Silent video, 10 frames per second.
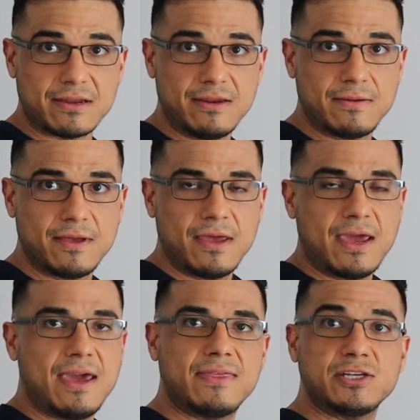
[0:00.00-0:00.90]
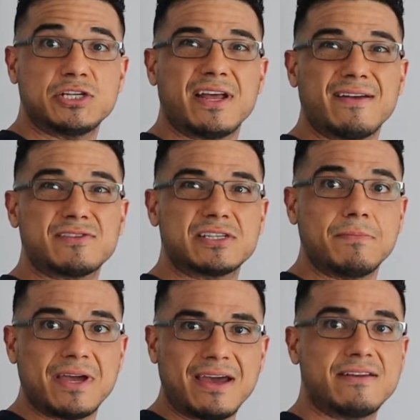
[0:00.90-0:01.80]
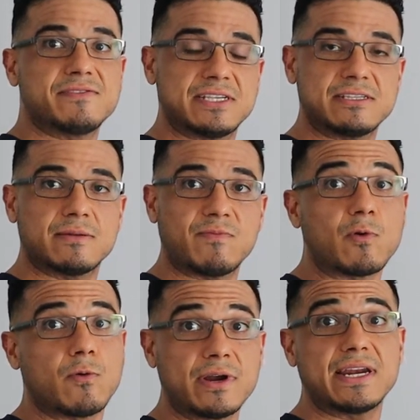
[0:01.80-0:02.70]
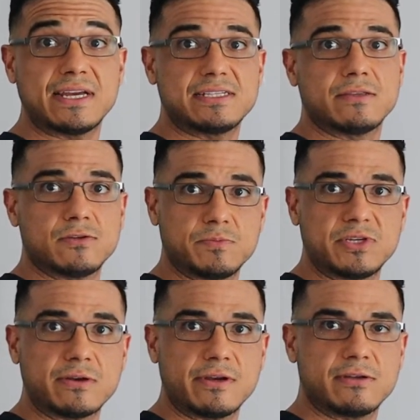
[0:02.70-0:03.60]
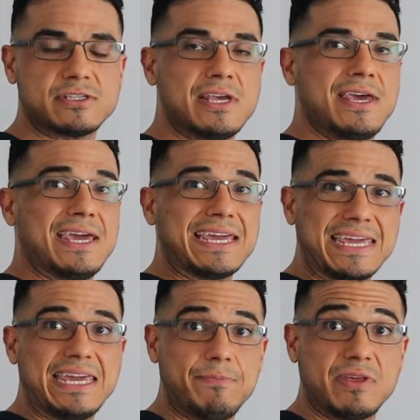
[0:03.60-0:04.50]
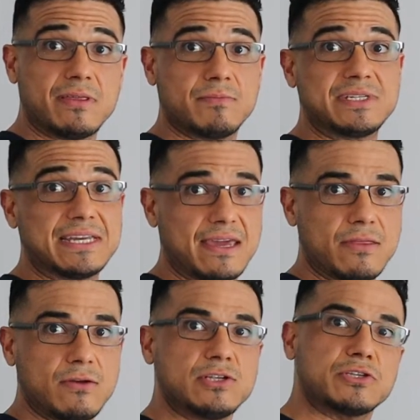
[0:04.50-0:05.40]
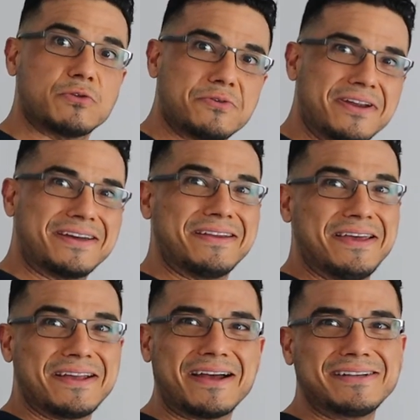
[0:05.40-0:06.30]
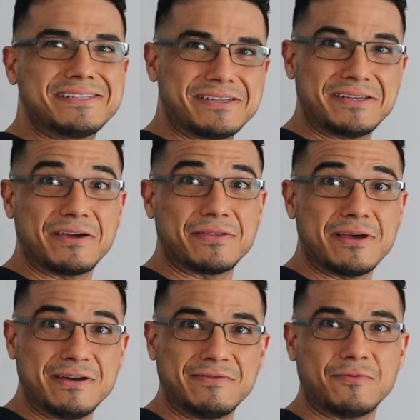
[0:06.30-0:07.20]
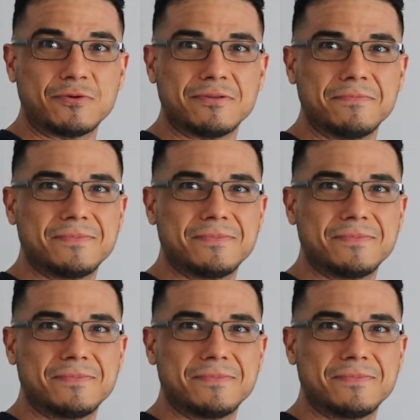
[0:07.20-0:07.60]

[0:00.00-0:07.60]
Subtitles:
in, and they should have some kind of system for organizing those materials and keeping them together so they're not constantly on the hunt for them.